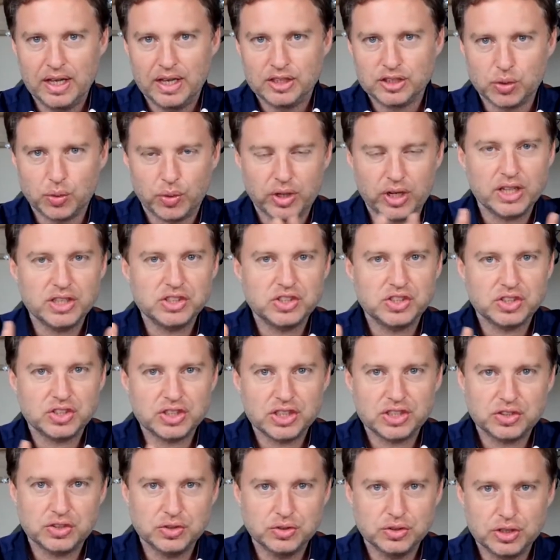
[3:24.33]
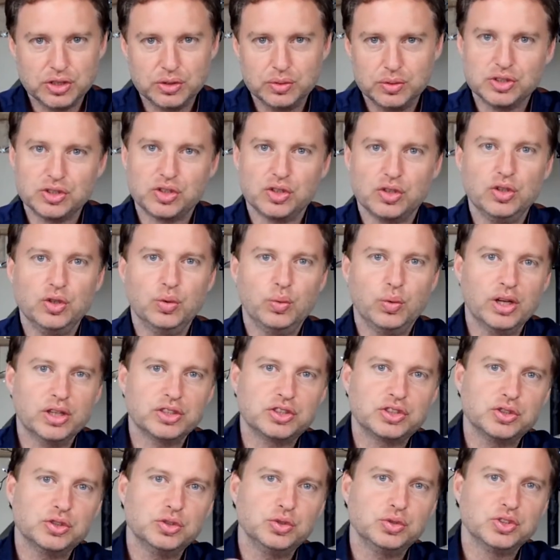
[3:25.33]
So what I suggest you do is you
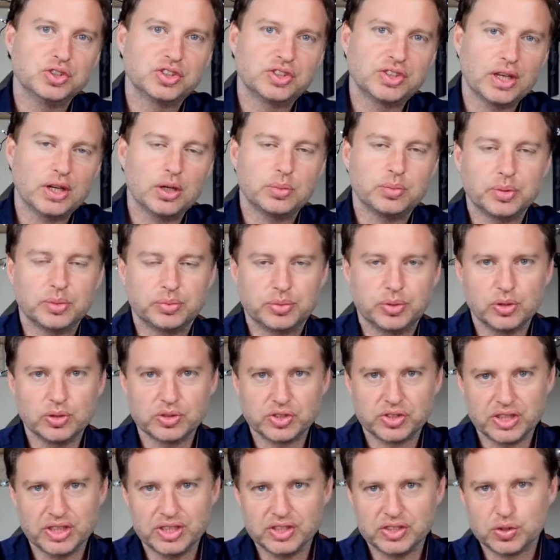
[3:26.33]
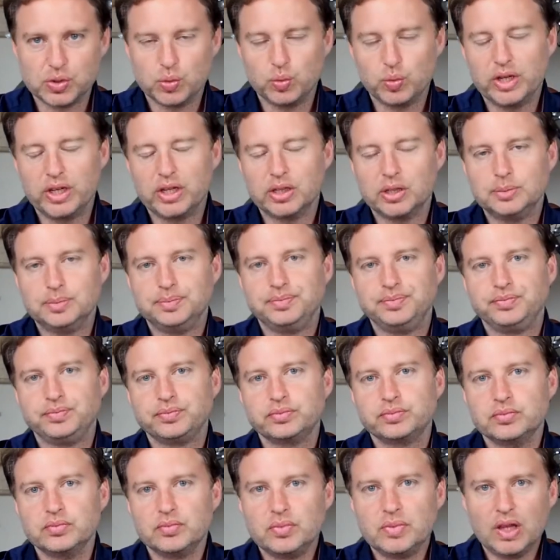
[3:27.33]
want to set up a process where
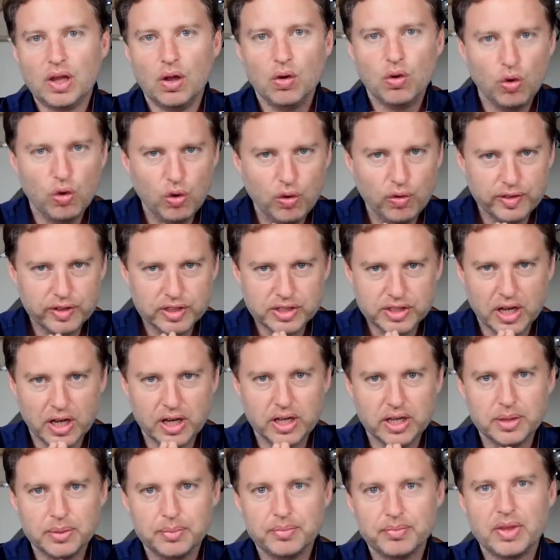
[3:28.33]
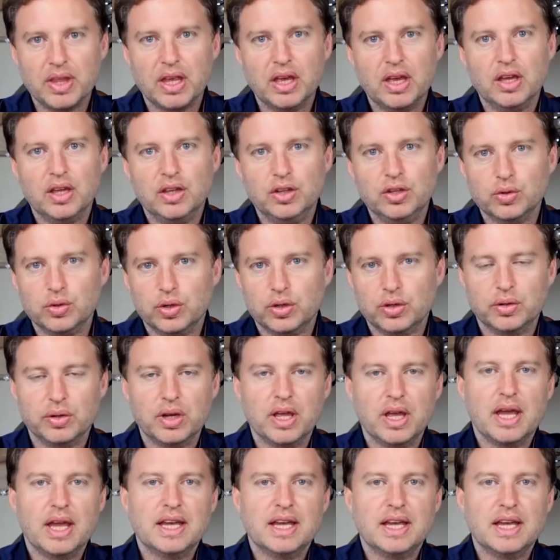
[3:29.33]
over time you're